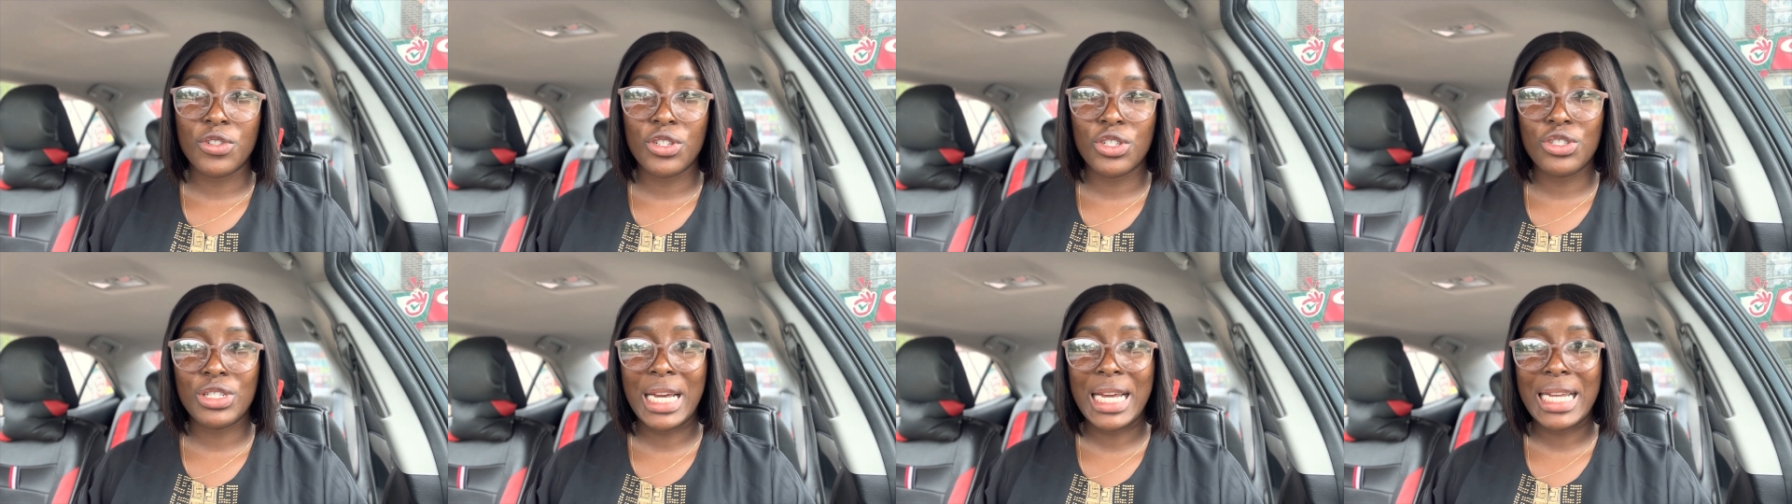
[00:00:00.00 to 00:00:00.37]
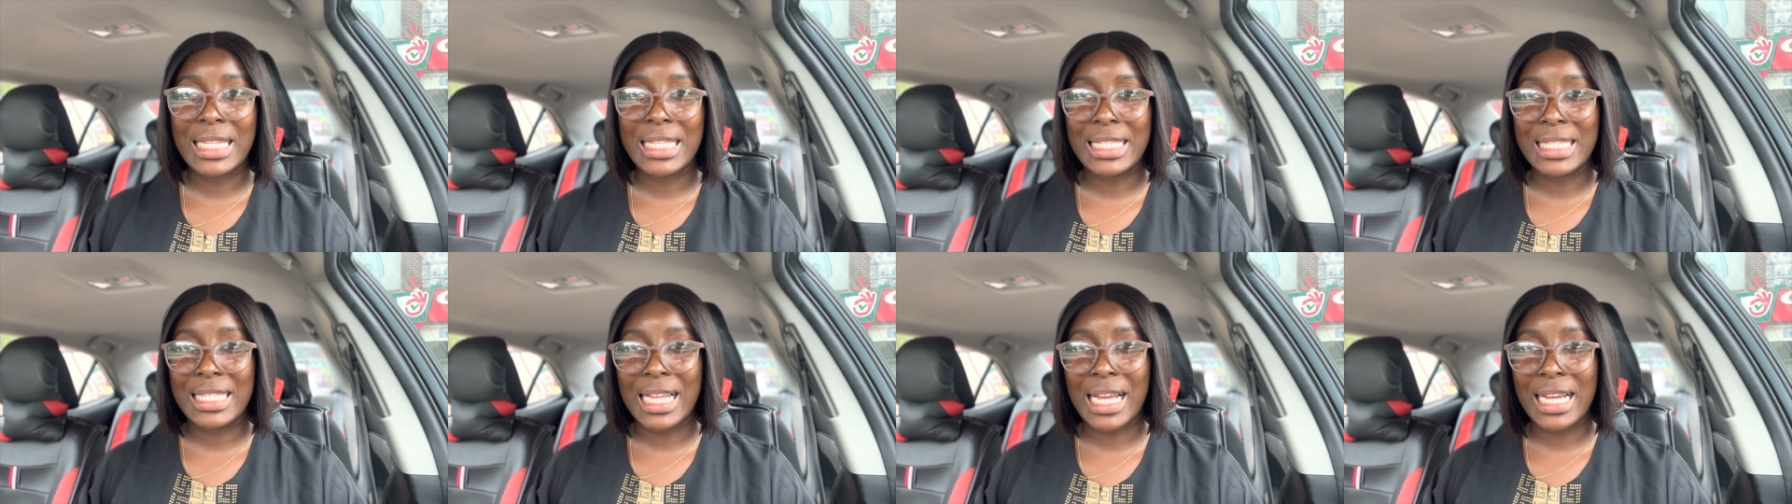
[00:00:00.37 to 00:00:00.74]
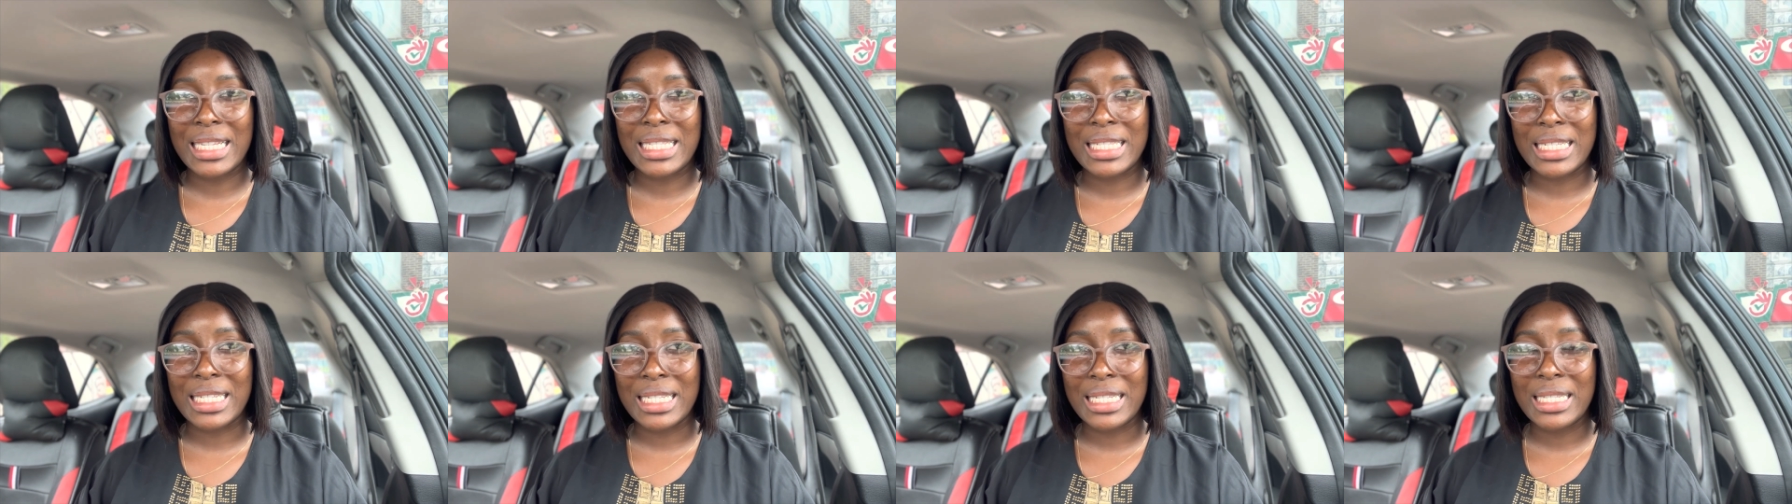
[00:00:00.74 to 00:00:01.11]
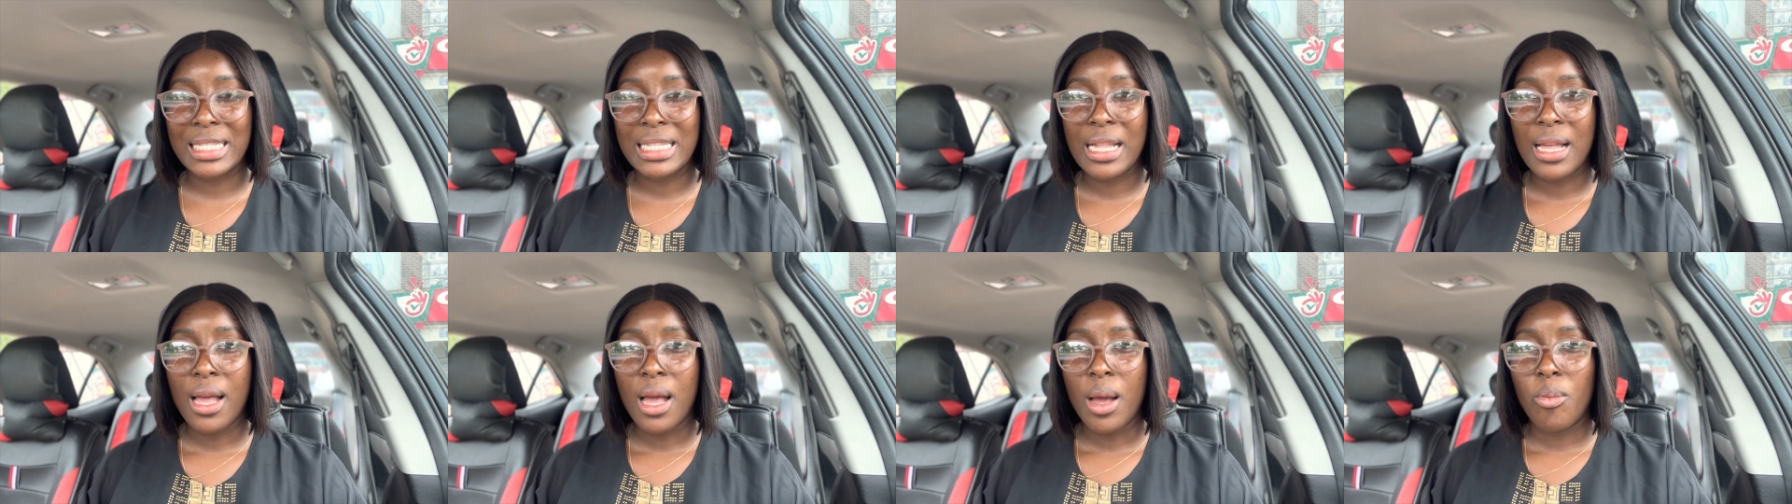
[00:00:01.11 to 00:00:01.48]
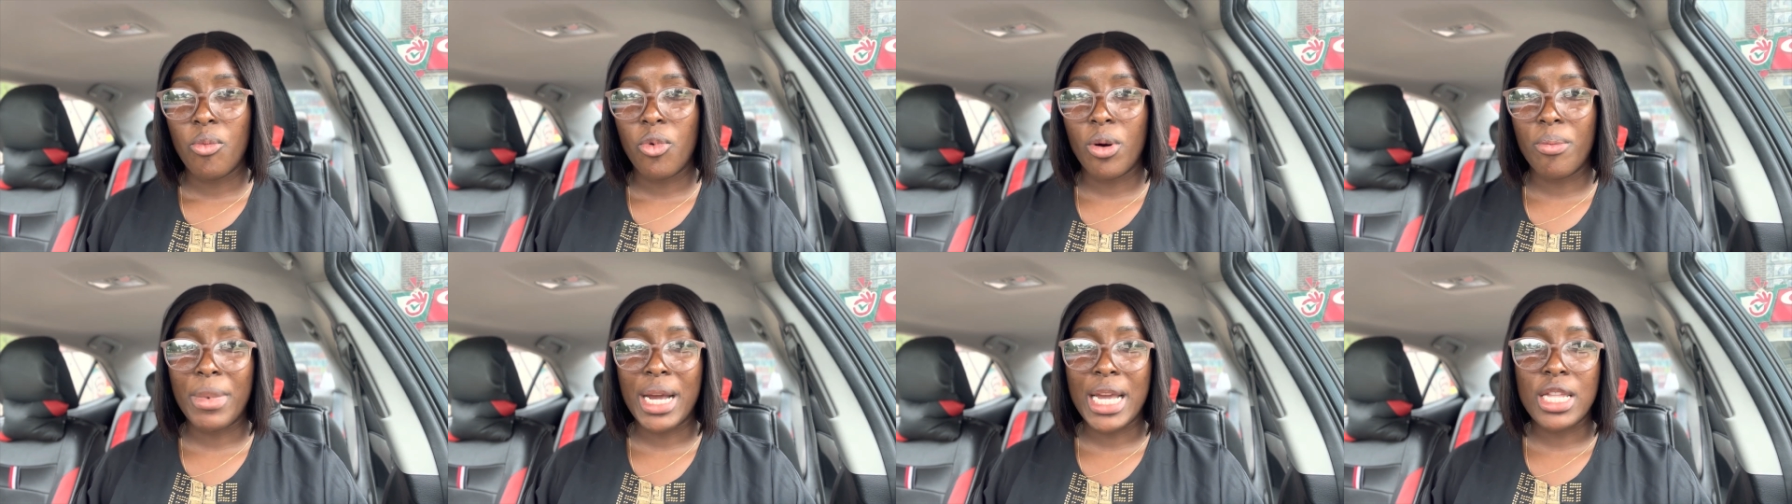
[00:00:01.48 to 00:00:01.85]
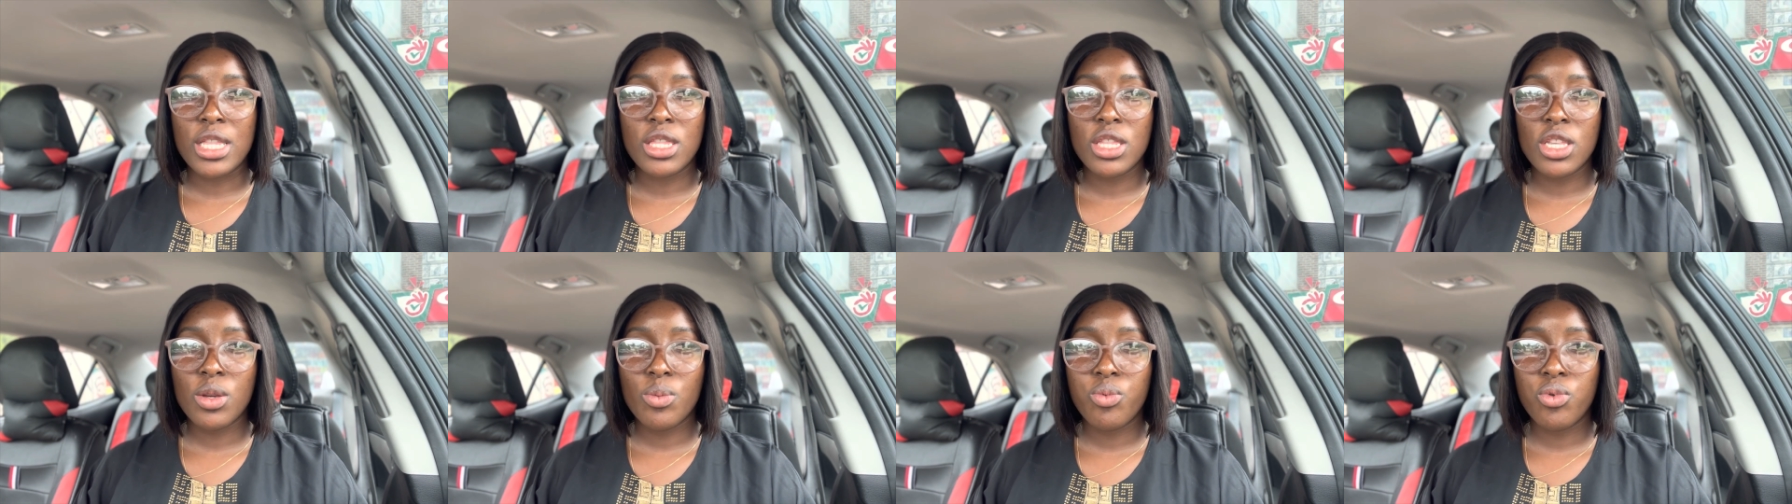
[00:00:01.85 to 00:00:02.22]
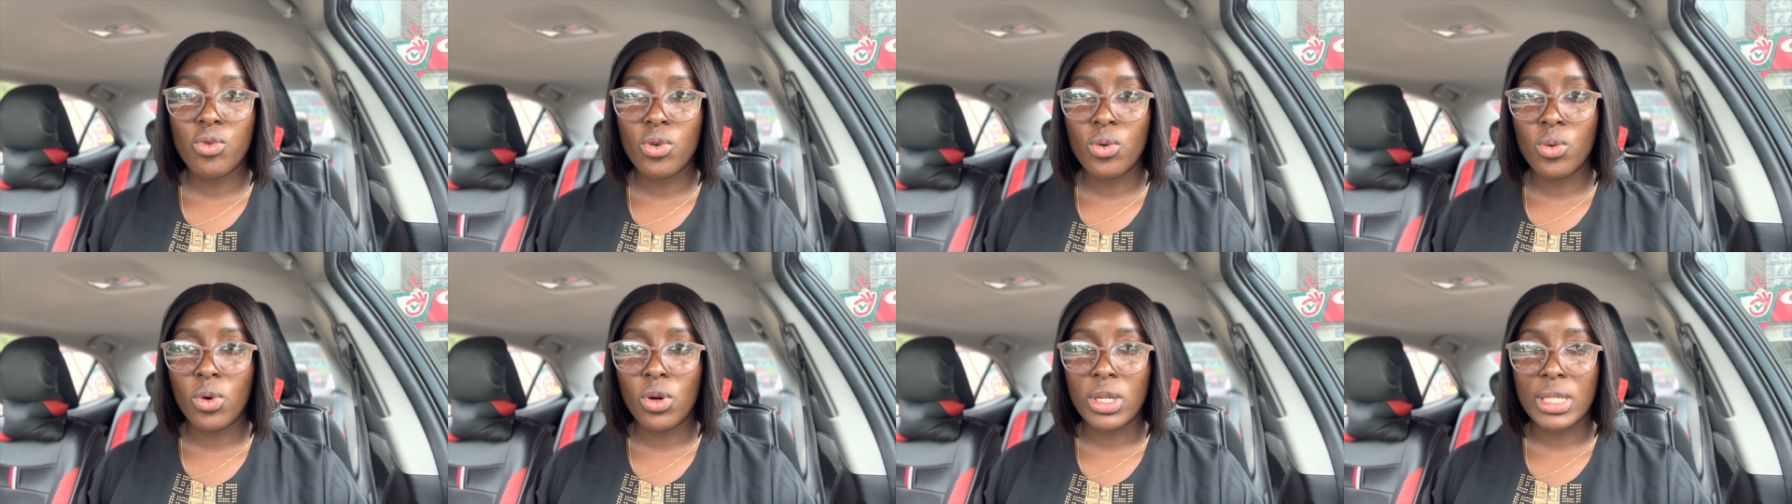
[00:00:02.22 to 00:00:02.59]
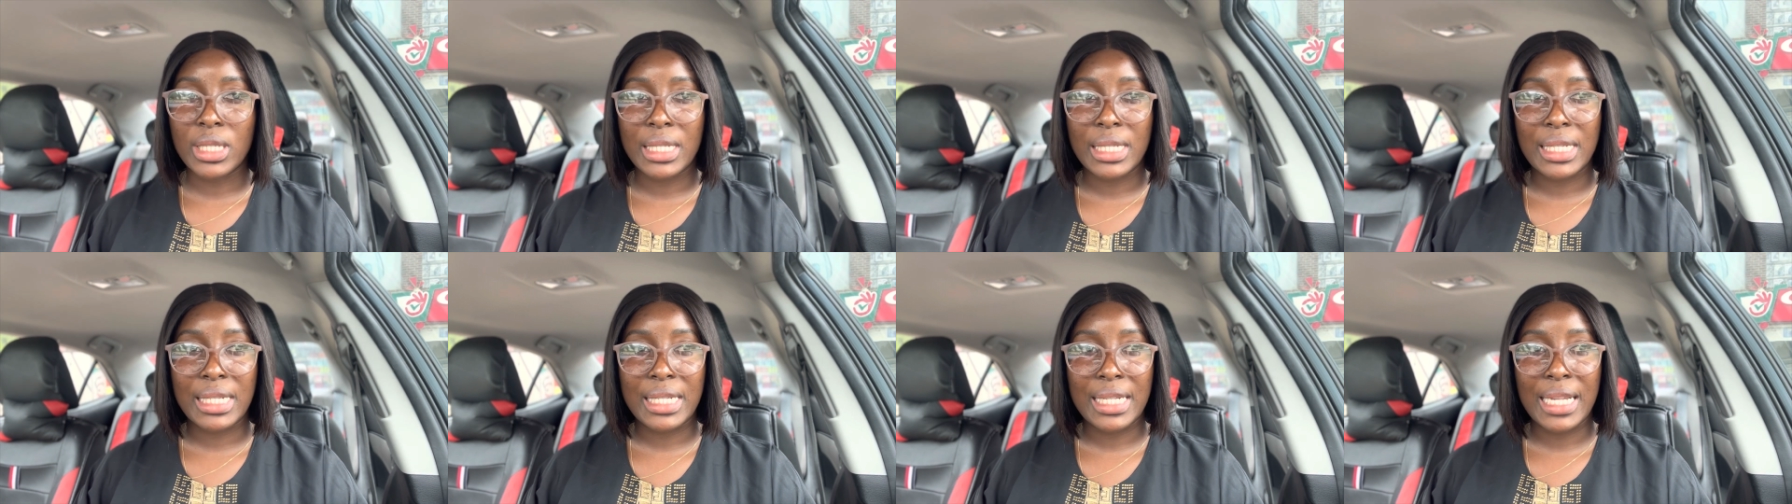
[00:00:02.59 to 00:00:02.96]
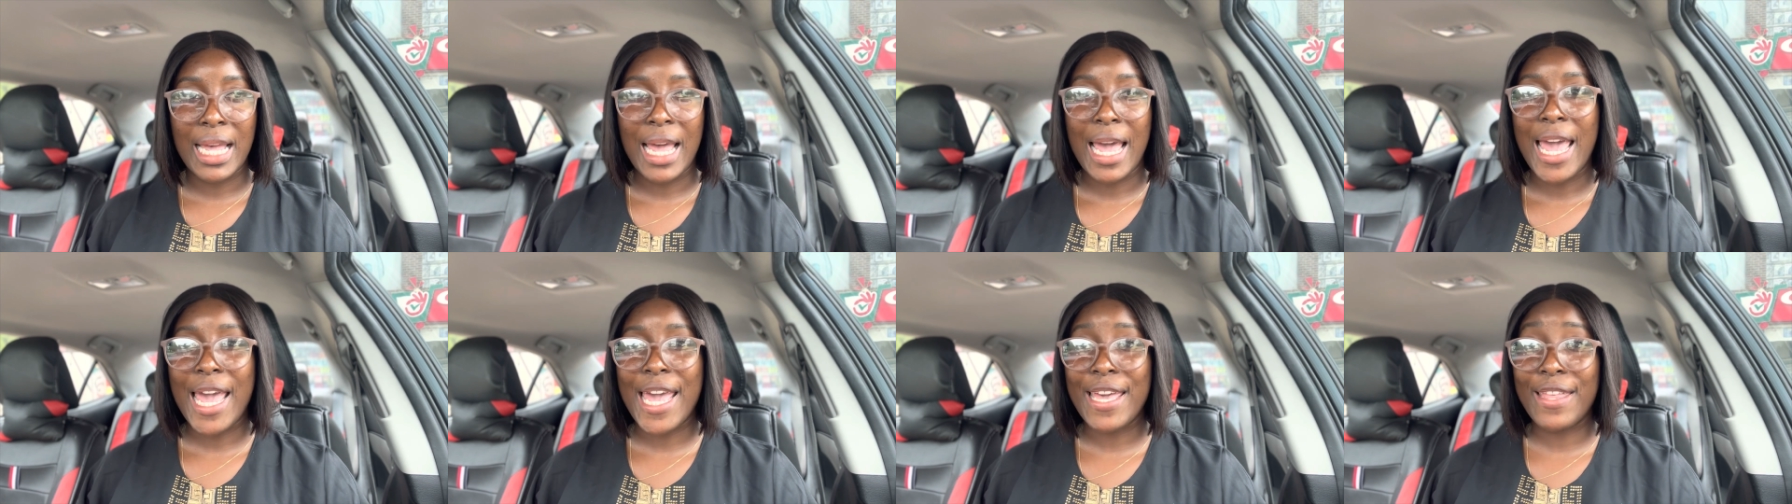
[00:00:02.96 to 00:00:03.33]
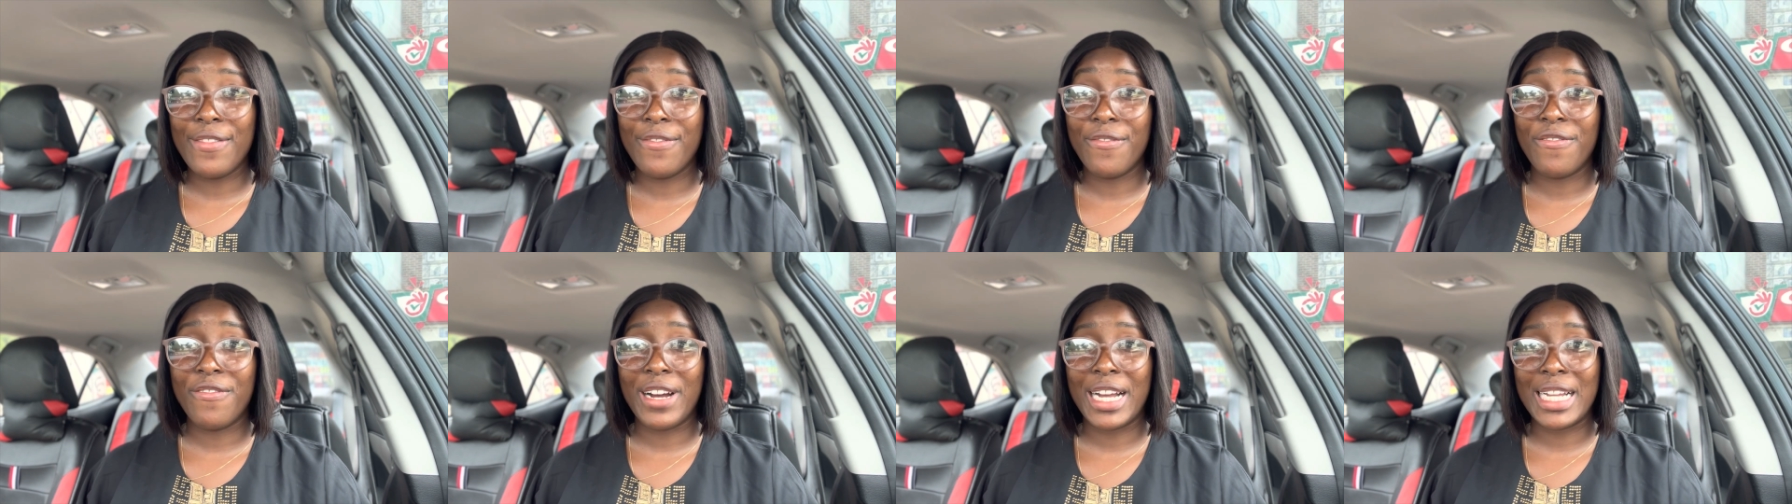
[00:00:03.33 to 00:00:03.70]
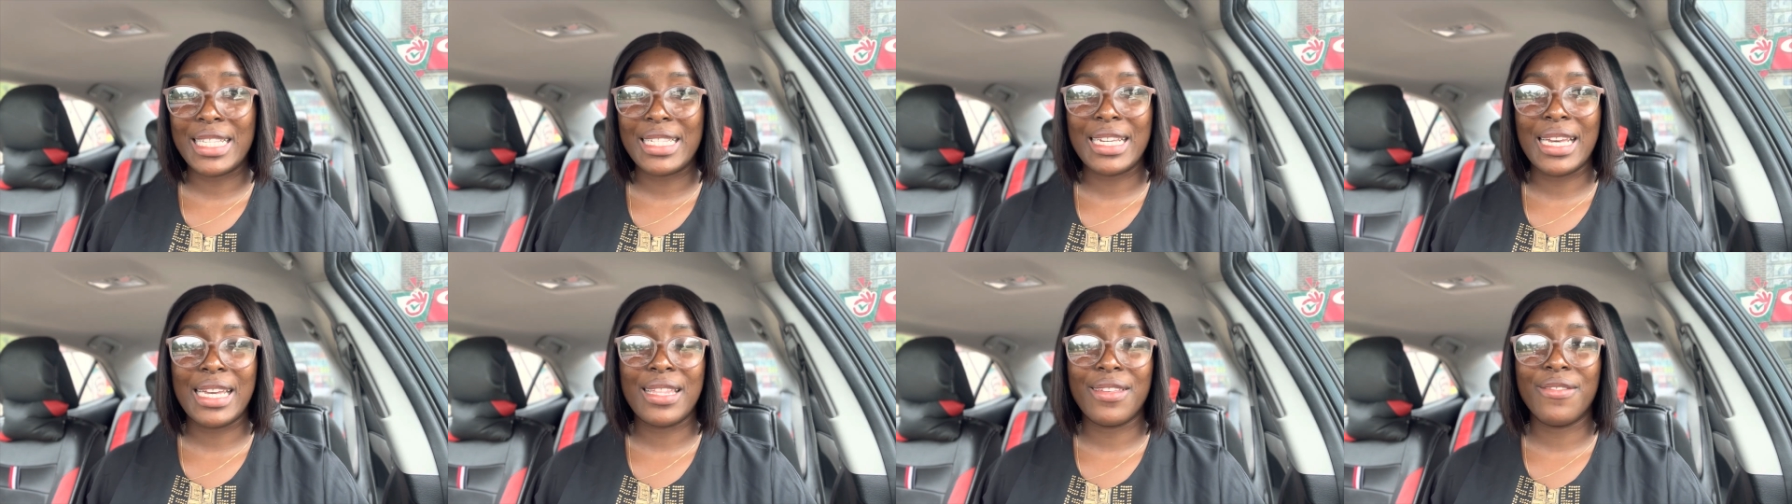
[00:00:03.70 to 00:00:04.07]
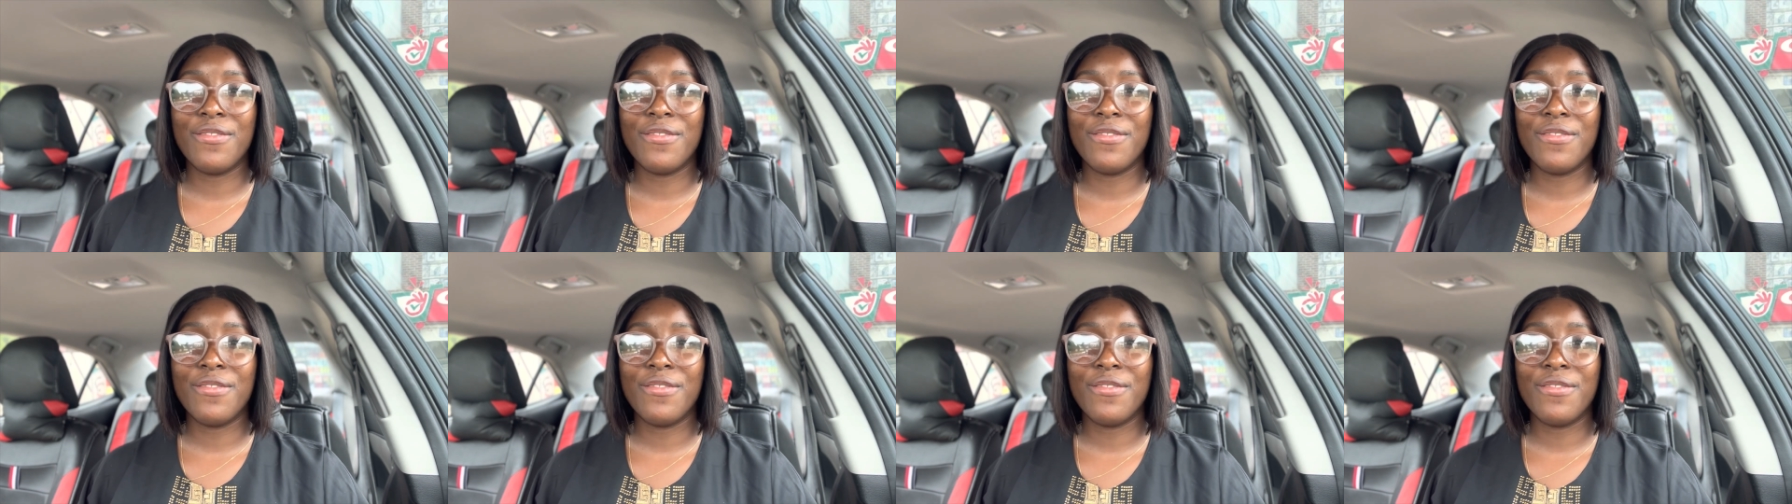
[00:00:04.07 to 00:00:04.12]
She tried latching, but my nipple was inverted.